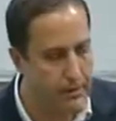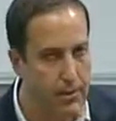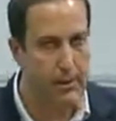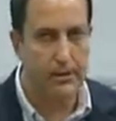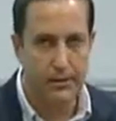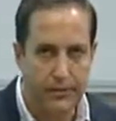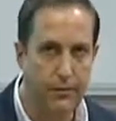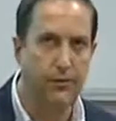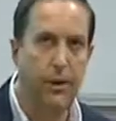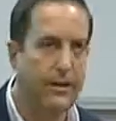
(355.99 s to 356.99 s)
so I kind of
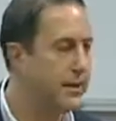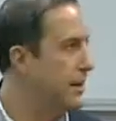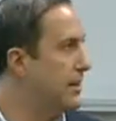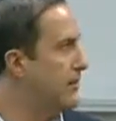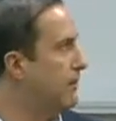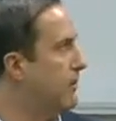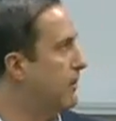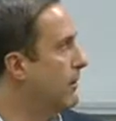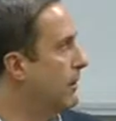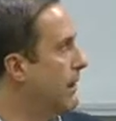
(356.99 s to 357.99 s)
defer, wow, this guy's
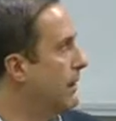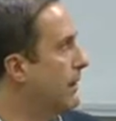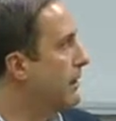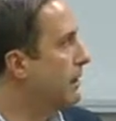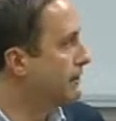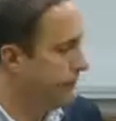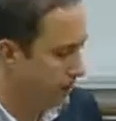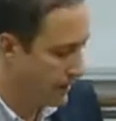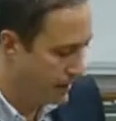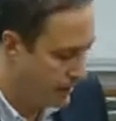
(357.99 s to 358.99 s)
flown a lot
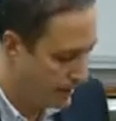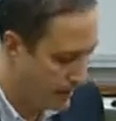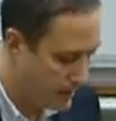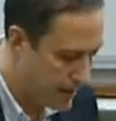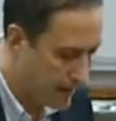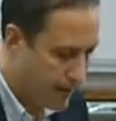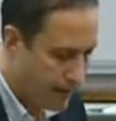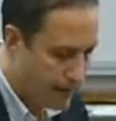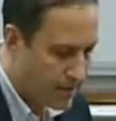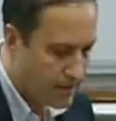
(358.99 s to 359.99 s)
of, and he's had a
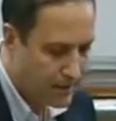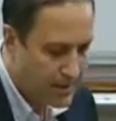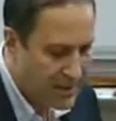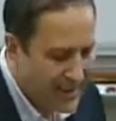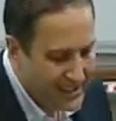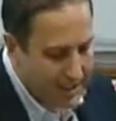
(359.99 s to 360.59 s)
lot of experience.